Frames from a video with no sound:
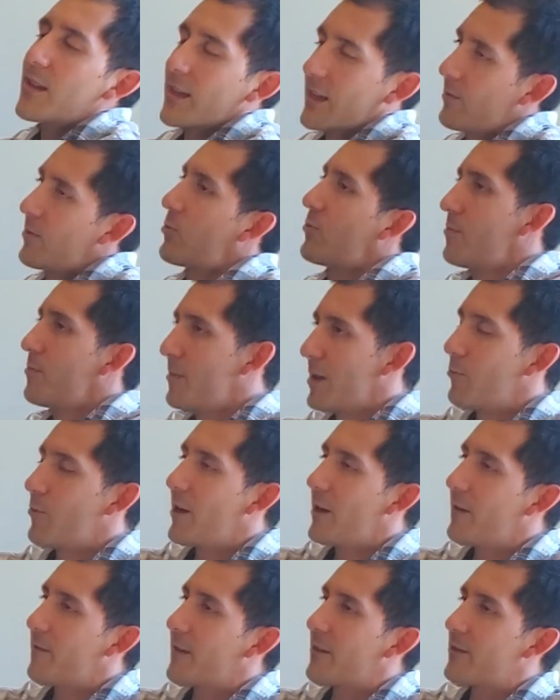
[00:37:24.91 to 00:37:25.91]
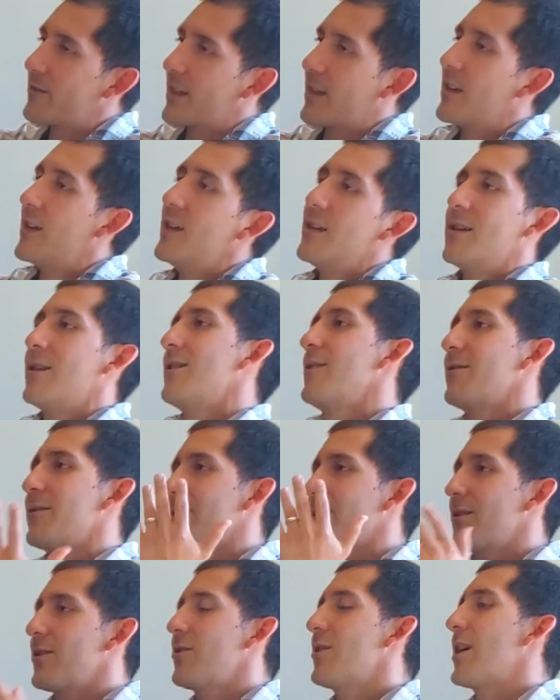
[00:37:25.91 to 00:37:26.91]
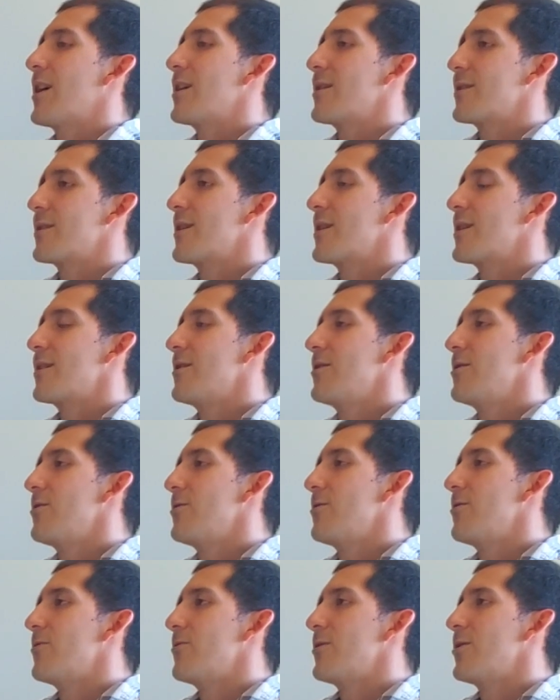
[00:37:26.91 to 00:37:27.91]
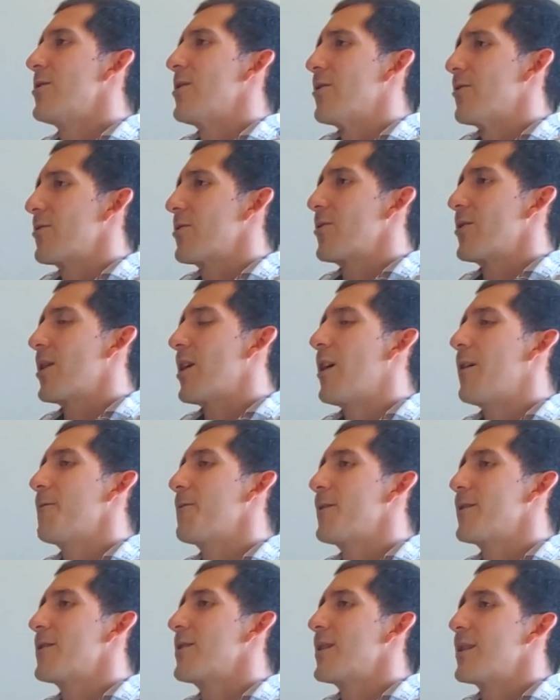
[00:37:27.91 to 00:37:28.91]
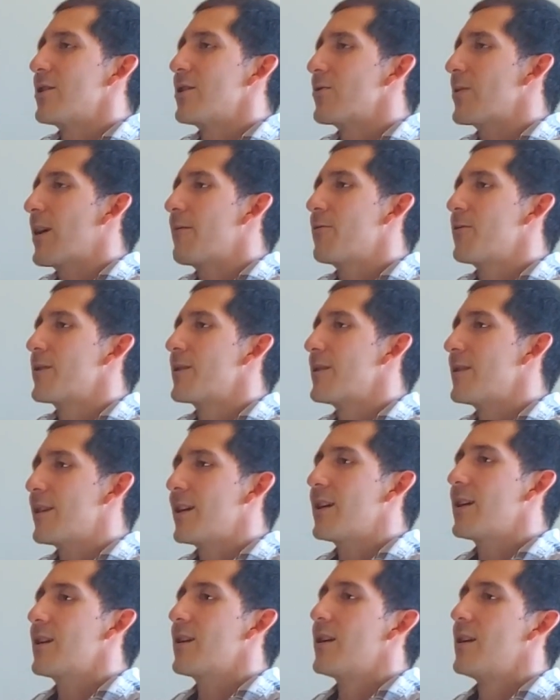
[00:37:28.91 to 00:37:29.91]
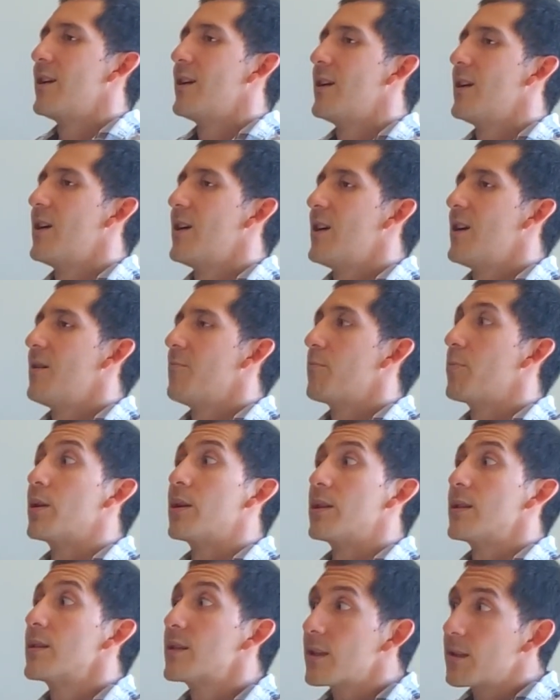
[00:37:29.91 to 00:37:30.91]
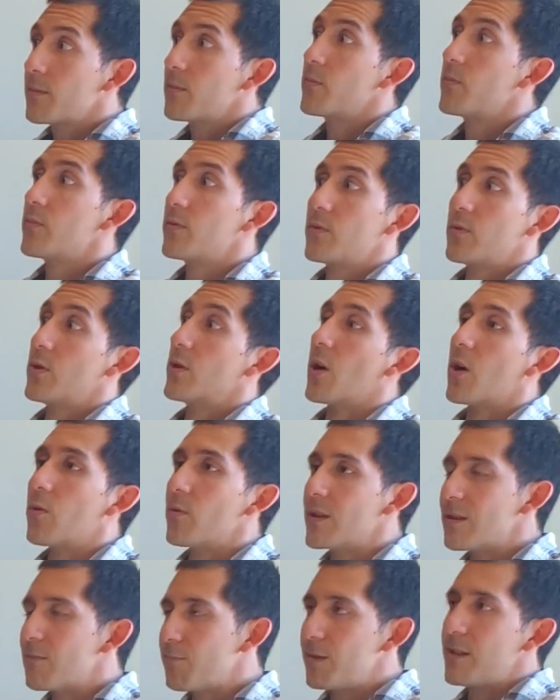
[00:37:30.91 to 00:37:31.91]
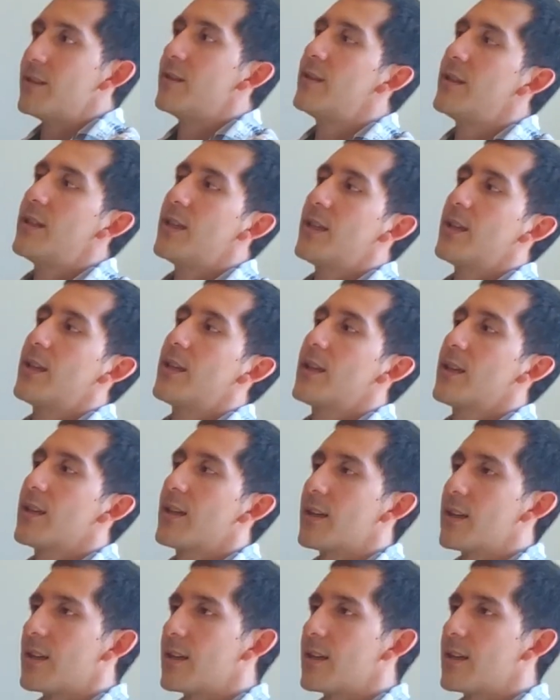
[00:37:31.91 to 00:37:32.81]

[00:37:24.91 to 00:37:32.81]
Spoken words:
like with my wife, I was like, you guys get to do, you're in office, you get to travel, this and that. But it seems you're always busy. And